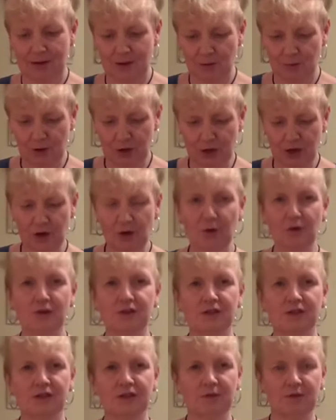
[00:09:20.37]
You can
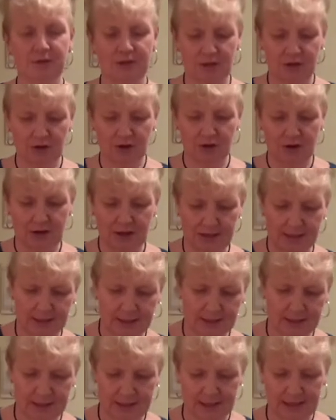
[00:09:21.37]
also do with your
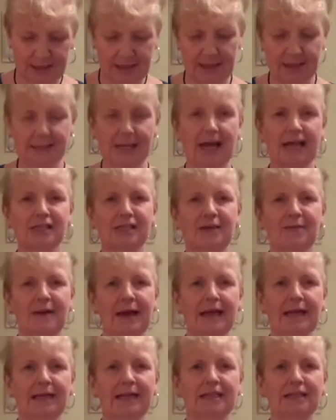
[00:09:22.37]
chocolate is actually
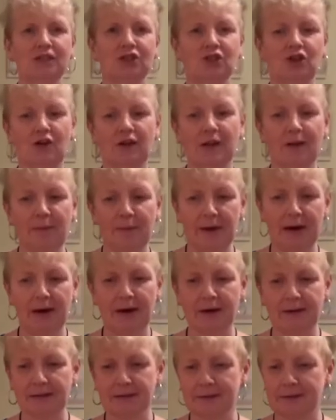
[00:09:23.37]
make little chocolate
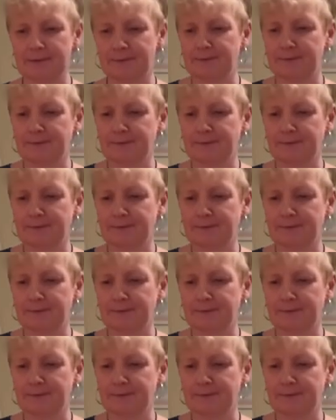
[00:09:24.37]
bars.